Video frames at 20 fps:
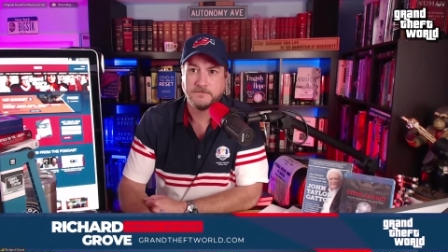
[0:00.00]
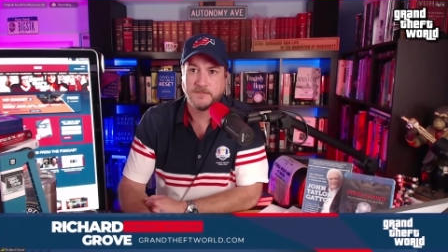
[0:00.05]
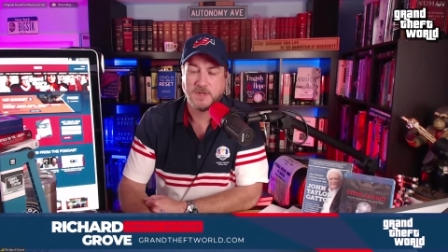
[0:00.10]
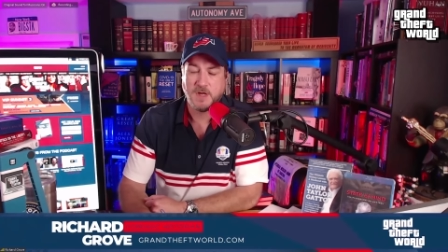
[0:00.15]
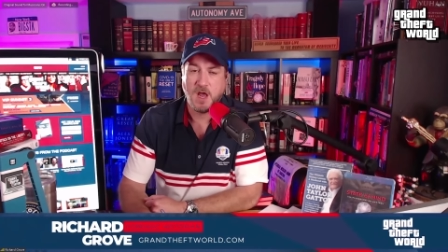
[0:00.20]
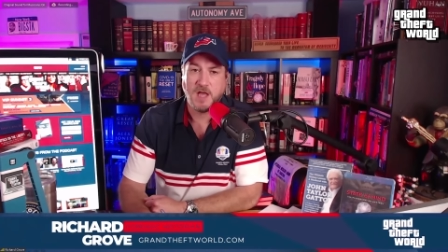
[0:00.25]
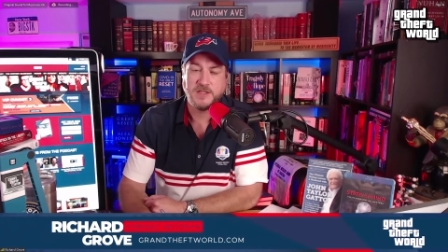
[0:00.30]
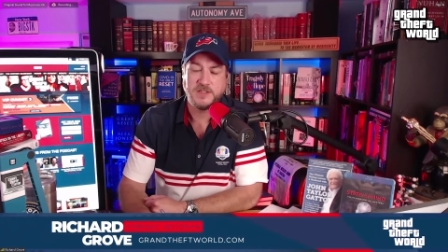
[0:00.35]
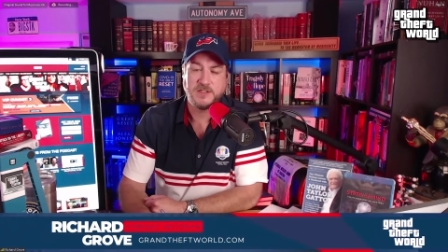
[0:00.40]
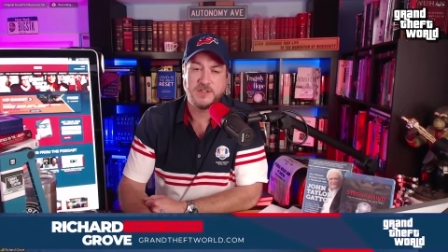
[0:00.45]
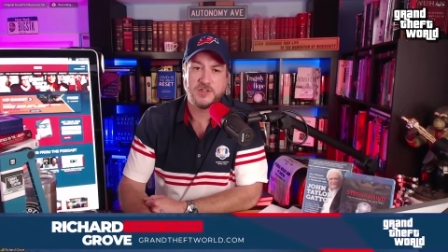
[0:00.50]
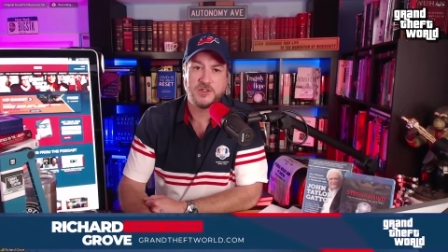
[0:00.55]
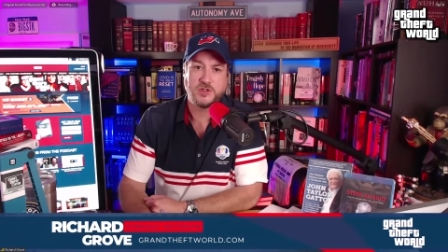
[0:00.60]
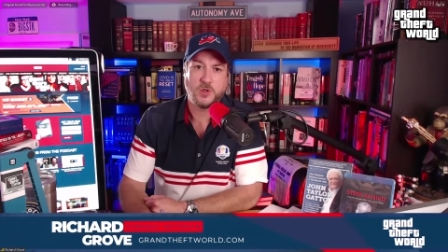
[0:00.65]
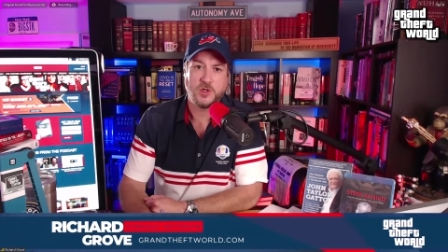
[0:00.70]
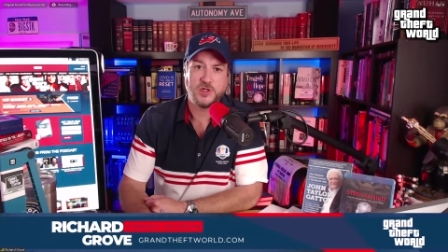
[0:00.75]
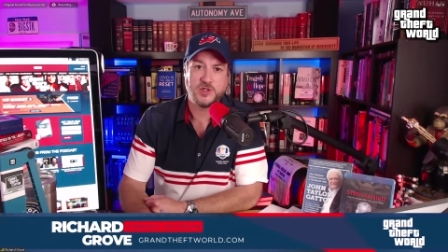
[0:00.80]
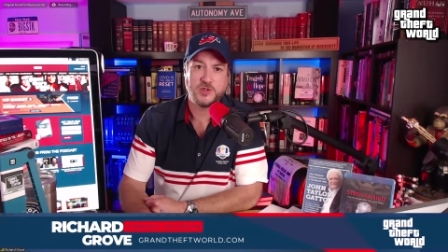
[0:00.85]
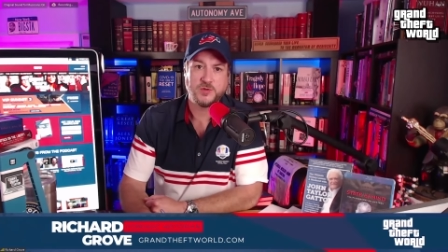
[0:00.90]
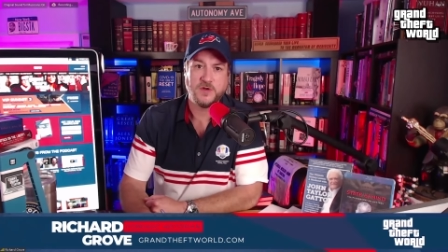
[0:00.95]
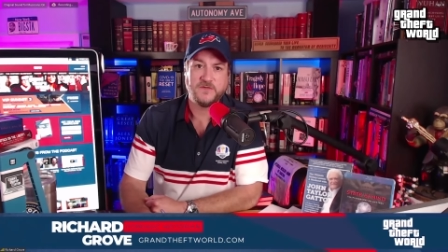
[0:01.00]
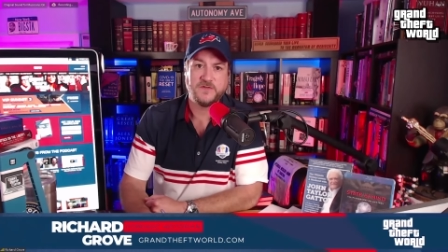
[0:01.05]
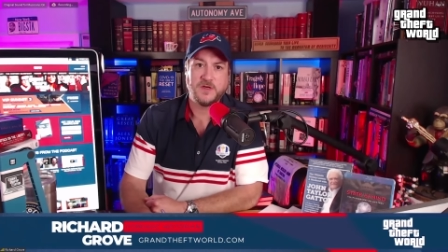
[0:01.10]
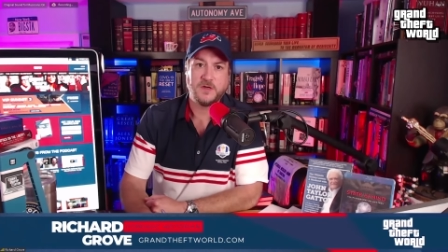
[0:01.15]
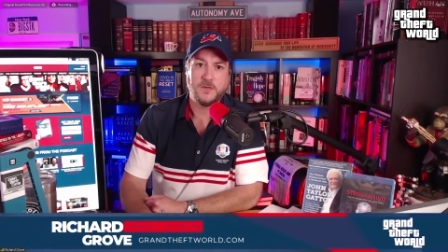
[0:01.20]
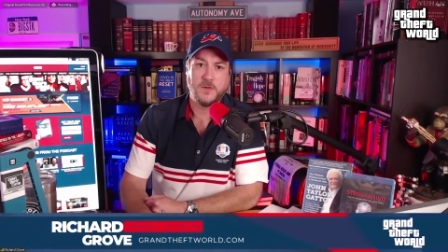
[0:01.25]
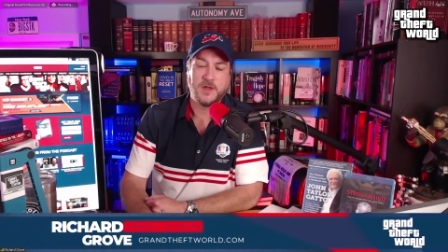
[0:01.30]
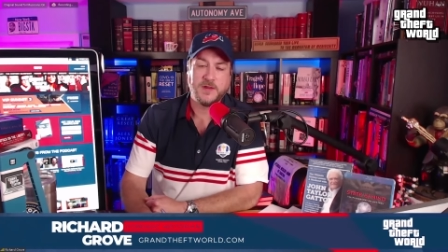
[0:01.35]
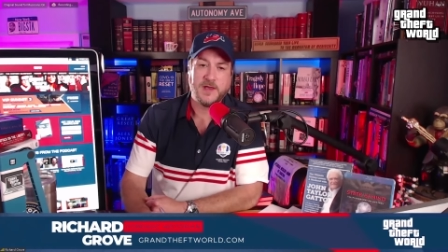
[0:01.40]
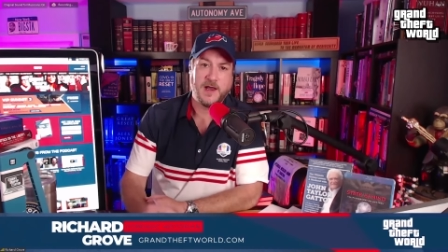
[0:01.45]
God short shrifted
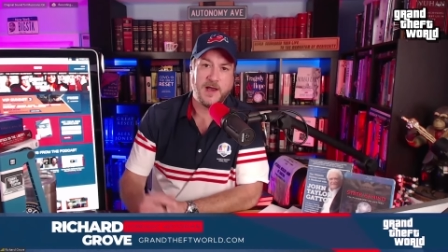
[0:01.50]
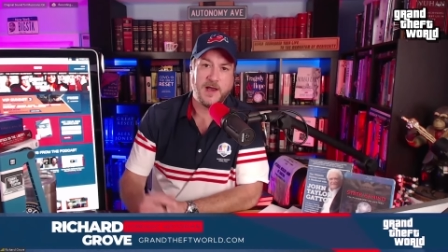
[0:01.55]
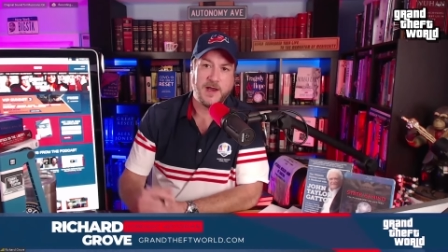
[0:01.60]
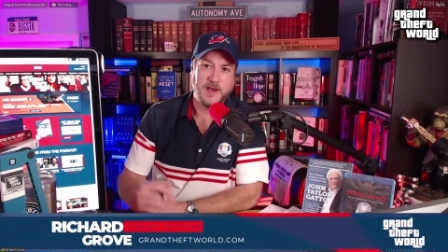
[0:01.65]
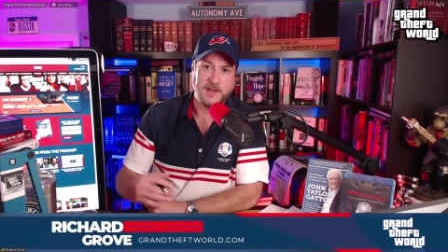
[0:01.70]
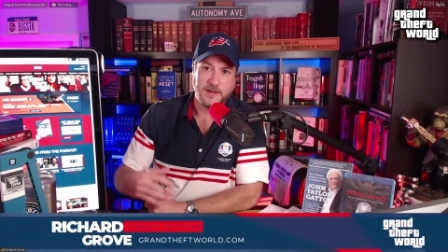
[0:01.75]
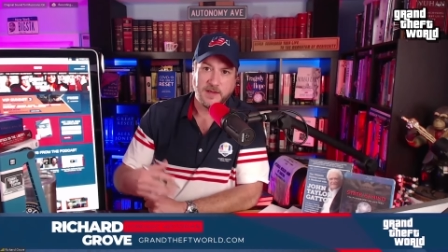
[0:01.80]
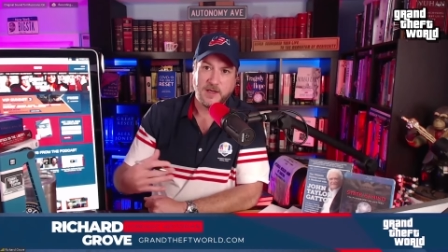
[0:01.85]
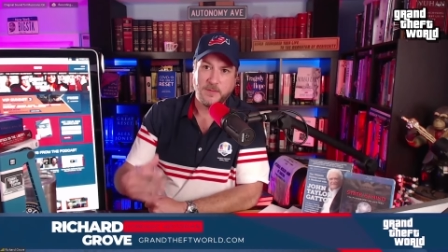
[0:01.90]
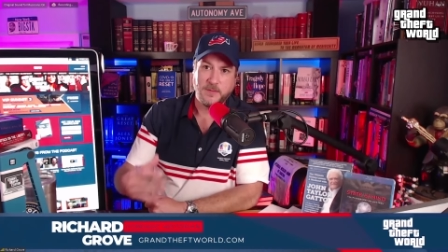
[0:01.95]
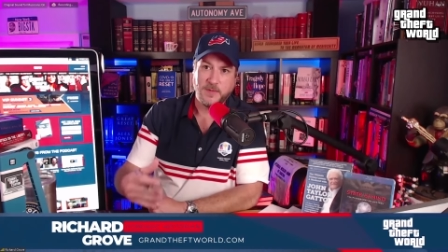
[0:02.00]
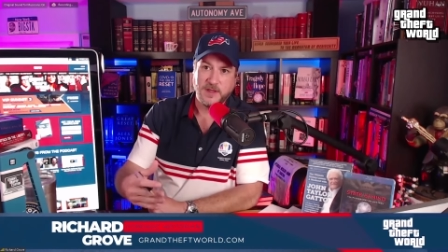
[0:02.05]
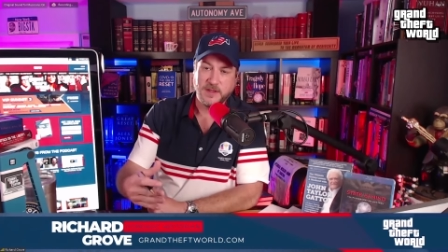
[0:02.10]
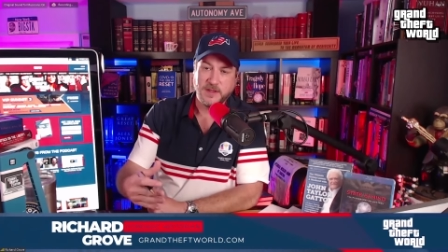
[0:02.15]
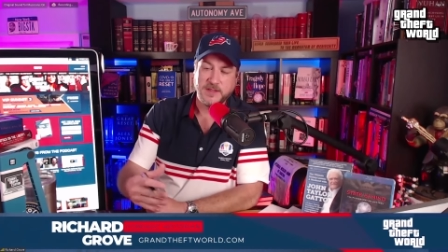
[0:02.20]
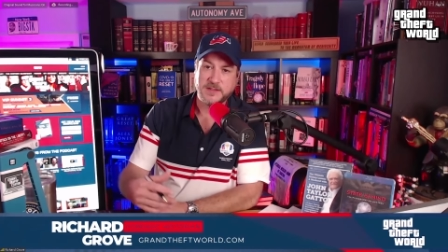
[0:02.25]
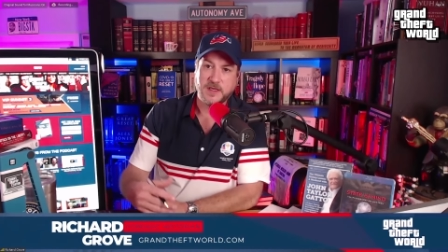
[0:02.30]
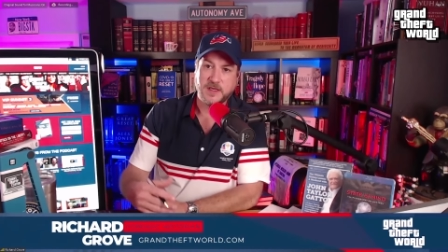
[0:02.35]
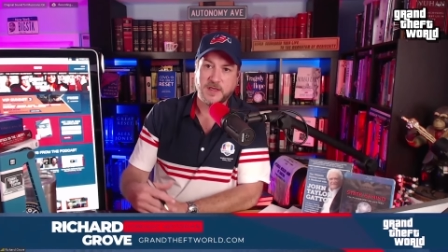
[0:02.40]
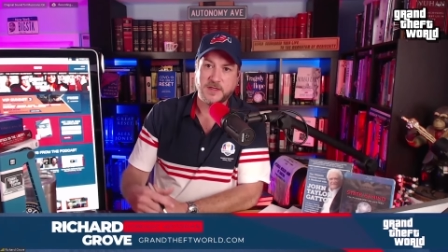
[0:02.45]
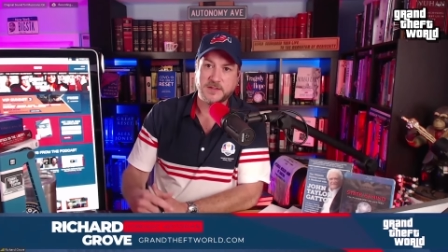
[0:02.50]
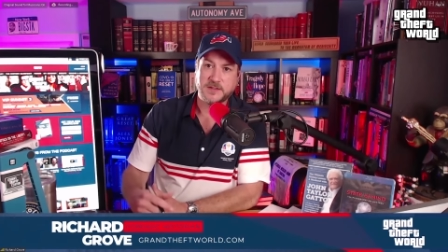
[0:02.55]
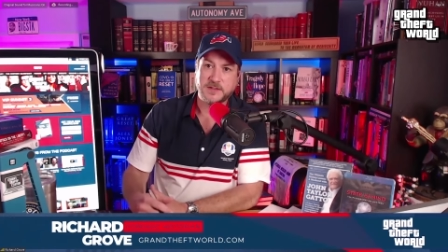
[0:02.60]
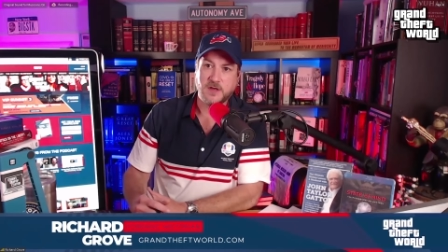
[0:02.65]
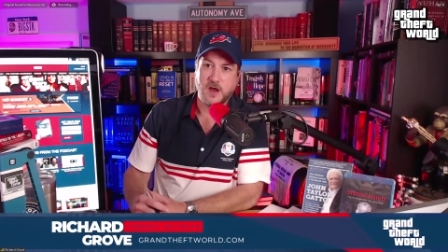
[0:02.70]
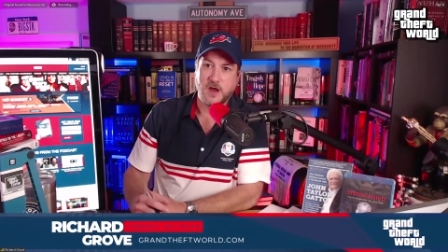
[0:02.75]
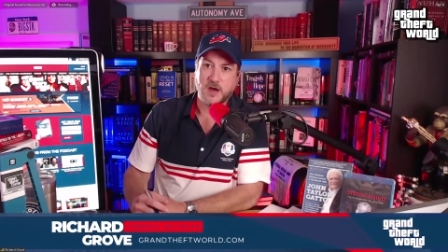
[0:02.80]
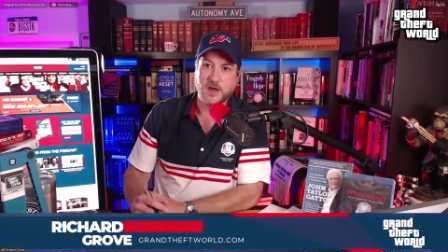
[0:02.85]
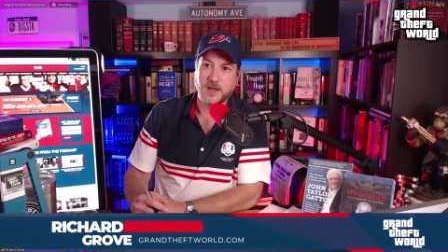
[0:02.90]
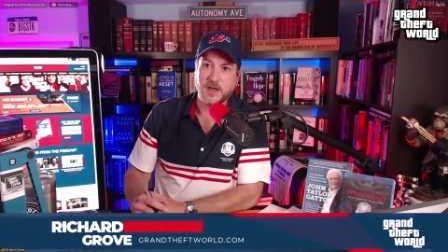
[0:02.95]
him on the height. Let him at least get his
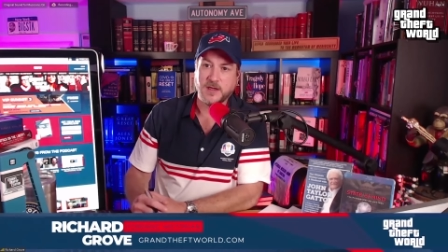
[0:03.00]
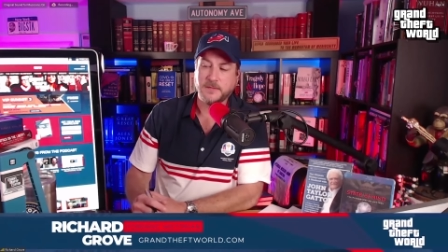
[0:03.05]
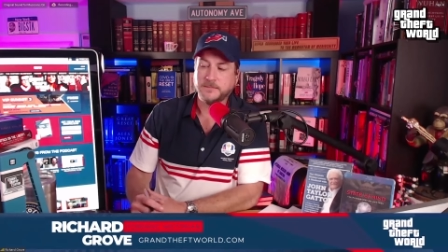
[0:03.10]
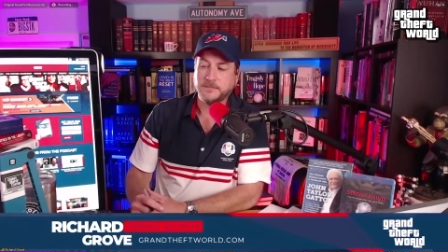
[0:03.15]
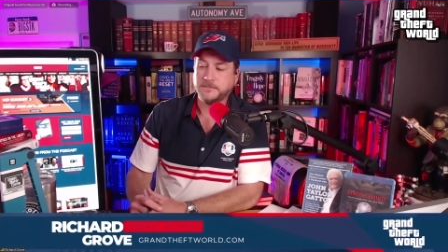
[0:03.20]
talk in.